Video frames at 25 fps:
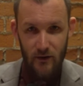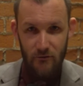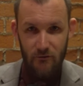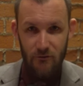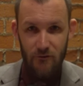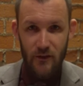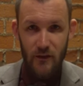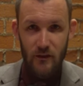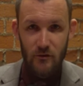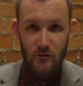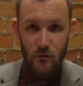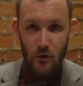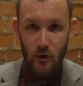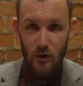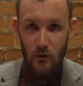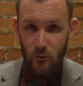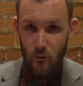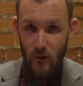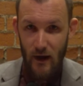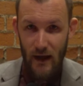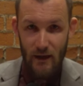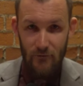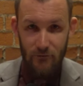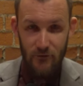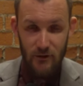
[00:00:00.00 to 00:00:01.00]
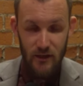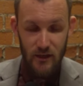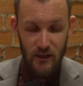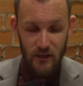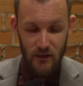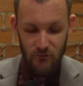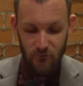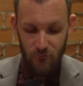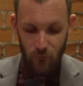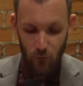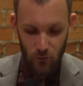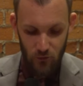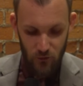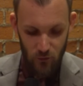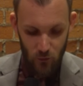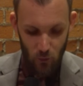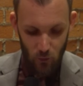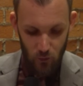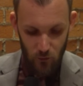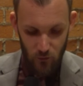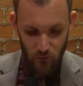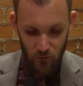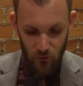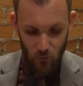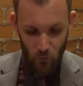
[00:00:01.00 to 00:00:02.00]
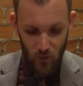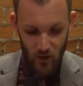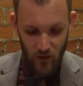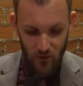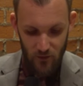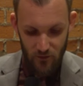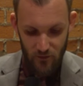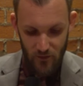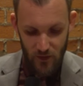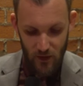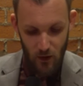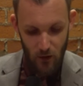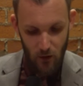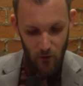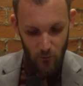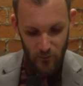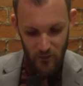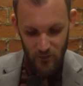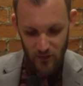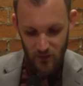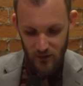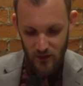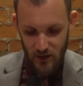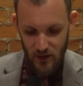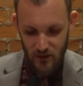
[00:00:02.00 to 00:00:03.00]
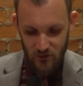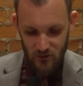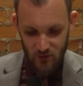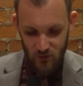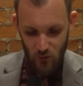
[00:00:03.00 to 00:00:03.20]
If things are unraveling in the fourth quarter the way that they are, I mean, the Knicks